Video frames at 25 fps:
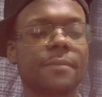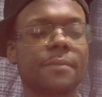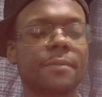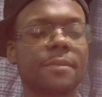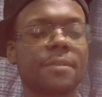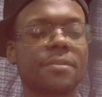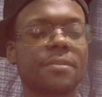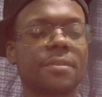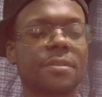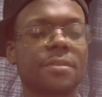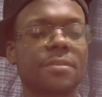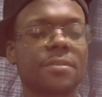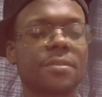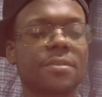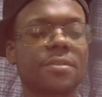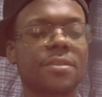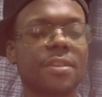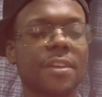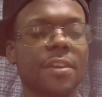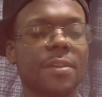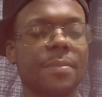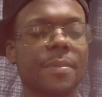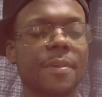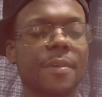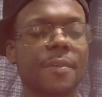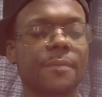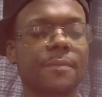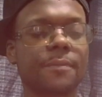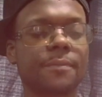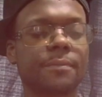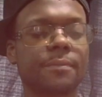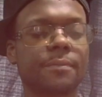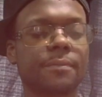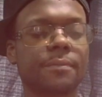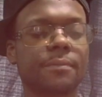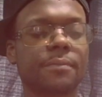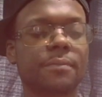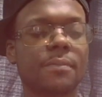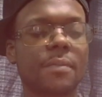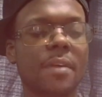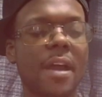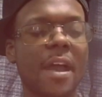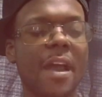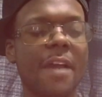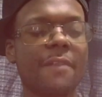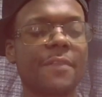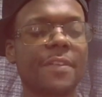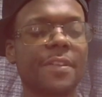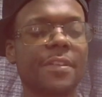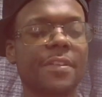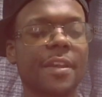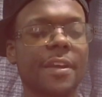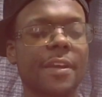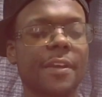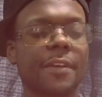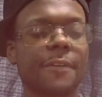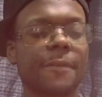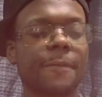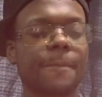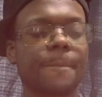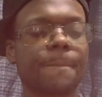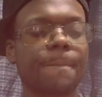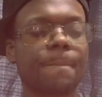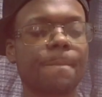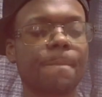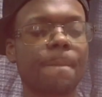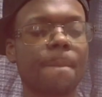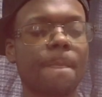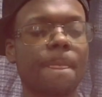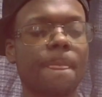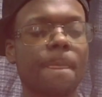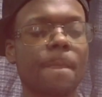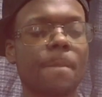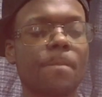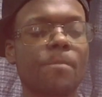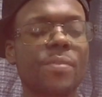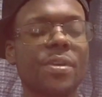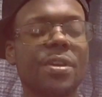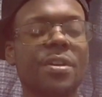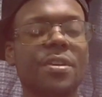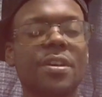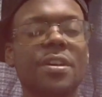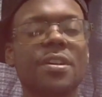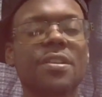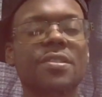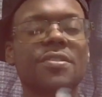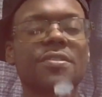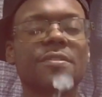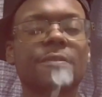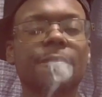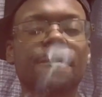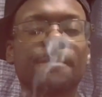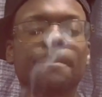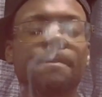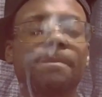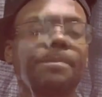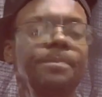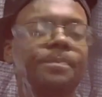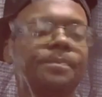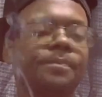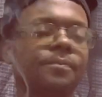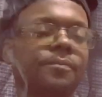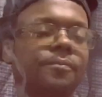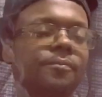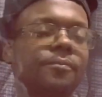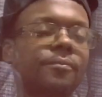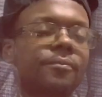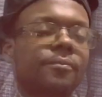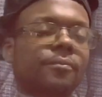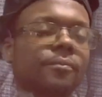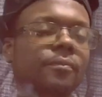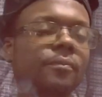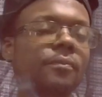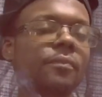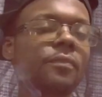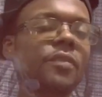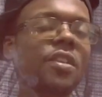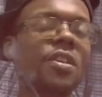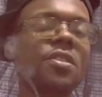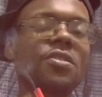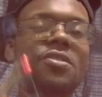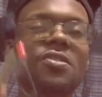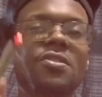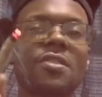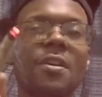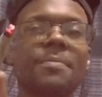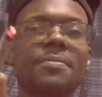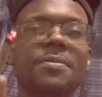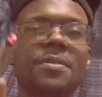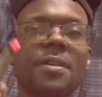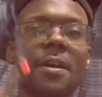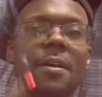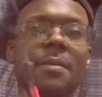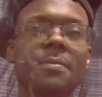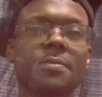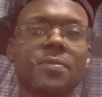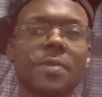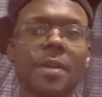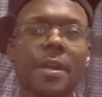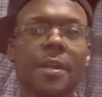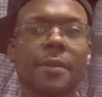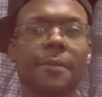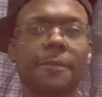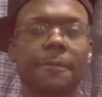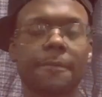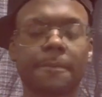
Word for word: It's entertainment. Everything. Because sometimes, right?